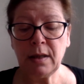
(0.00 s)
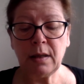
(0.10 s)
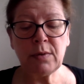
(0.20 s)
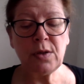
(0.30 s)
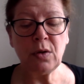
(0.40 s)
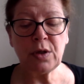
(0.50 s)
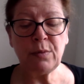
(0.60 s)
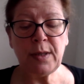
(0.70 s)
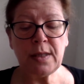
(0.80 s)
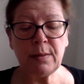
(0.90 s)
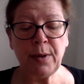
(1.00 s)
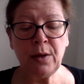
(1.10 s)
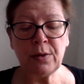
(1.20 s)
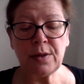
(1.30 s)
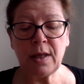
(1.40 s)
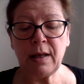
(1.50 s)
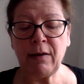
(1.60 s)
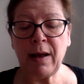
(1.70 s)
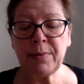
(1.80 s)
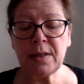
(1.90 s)
It was not to be supposed that
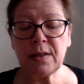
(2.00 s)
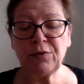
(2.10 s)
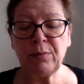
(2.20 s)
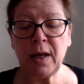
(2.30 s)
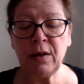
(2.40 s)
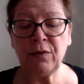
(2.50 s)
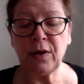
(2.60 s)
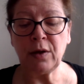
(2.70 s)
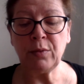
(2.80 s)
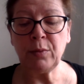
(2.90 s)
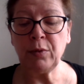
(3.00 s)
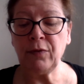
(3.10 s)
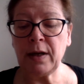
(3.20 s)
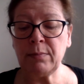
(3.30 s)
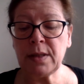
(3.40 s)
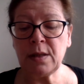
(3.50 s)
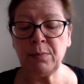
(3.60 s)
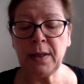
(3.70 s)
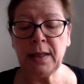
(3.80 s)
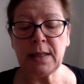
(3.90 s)
their absence from Netherfield would prevent Mr.
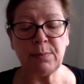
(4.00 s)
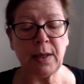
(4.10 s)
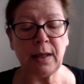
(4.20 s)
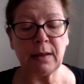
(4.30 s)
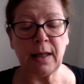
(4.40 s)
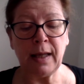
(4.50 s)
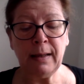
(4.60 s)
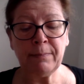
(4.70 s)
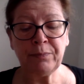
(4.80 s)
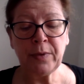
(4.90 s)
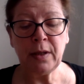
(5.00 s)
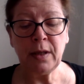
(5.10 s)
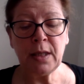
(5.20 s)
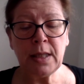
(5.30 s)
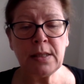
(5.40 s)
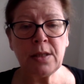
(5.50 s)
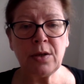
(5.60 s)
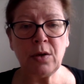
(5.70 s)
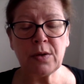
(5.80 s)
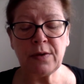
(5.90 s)
Bingley's being there, and as to
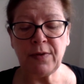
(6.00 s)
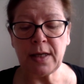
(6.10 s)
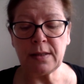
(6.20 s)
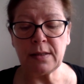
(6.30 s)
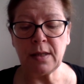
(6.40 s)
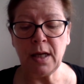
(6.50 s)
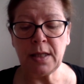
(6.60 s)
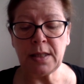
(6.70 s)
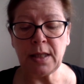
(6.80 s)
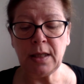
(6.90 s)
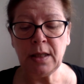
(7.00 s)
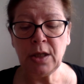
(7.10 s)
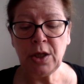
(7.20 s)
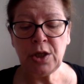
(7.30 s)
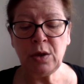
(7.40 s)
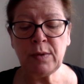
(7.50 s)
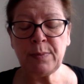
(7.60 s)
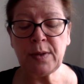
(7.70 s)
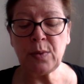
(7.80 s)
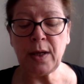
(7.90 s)
the loss of their society, she was
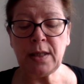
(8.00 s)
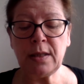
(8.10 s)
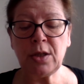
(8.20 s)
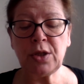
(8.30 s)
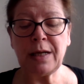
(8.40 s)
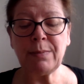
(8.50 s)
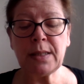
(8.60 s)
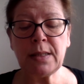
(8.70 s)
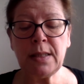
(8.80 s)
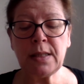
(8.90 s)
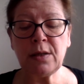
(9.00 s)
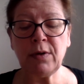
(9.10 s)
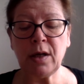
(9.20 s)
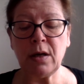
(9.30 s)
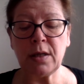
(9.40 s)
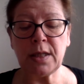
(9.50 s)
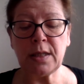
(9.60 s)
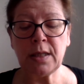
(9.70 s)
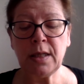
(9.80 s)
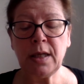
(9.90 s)
persuaded that Jane must cease to regard
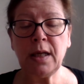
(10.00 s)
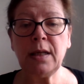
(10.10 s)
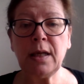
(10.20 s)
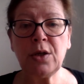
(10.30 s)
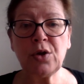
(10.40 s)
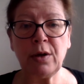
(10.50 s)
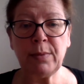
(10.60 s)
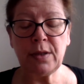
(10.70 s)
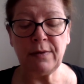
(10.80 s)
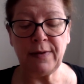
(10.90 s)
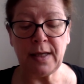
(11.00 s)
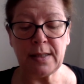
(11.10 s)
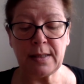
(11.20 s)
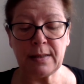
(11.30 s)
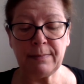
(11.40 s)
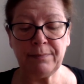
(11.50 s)
it in the enjoyment of his.